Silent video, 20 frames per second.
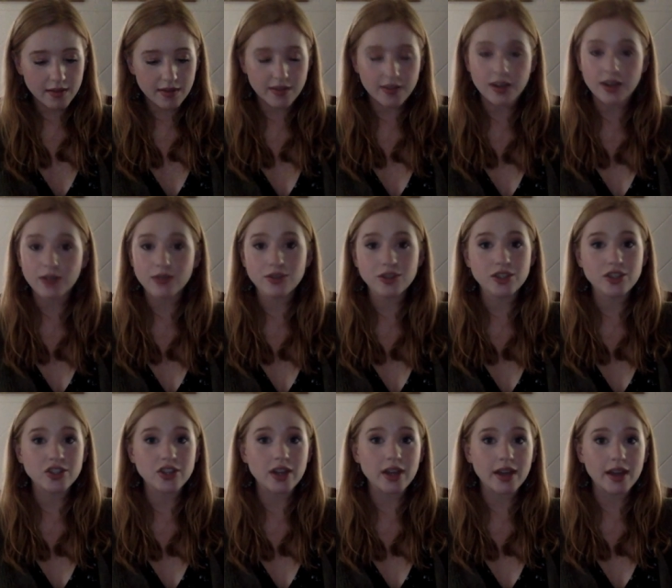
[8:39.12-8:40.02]
Sorry, I was
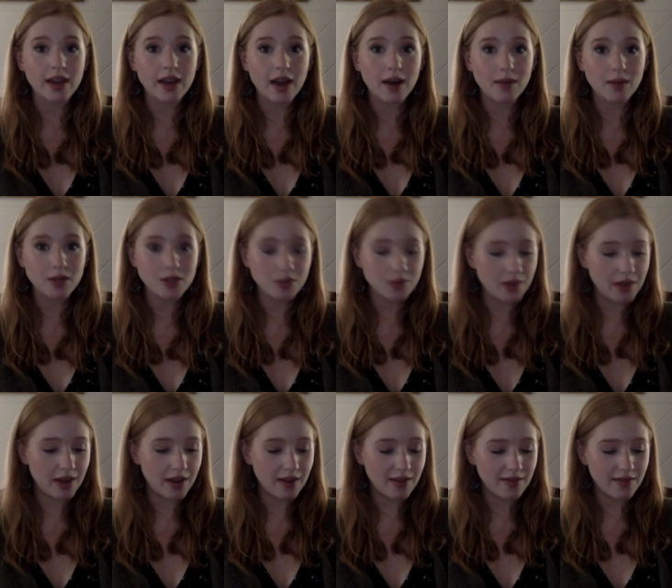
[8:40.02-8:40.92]
just checking how much we
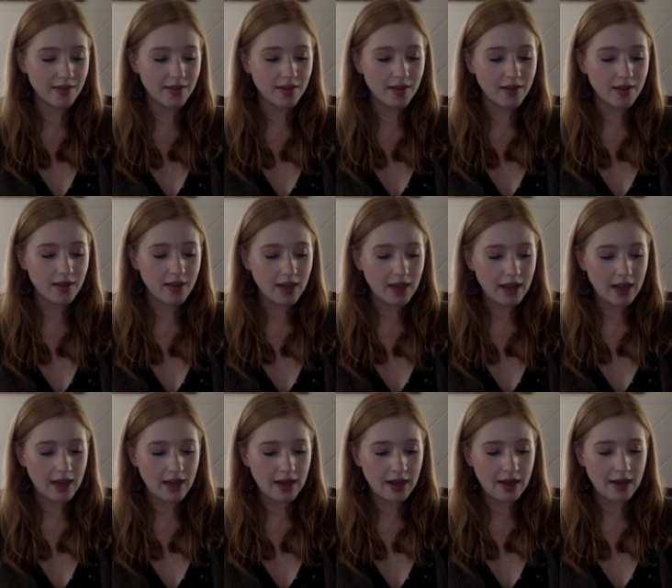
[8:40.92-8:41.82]
have.
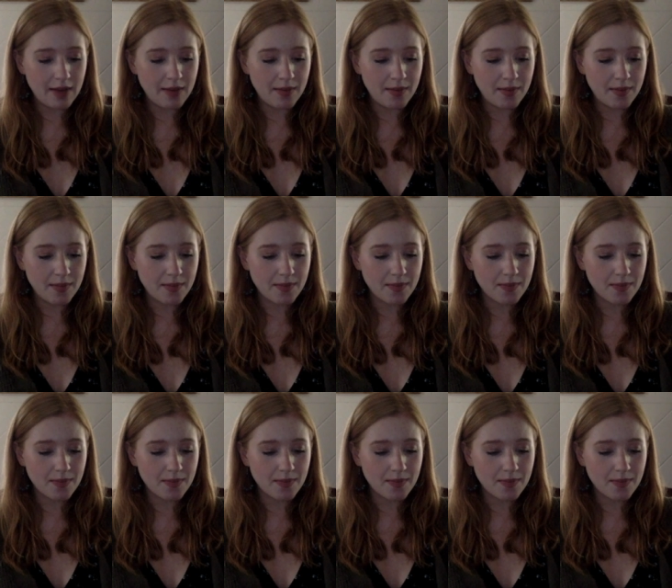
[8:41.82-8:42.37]
Um,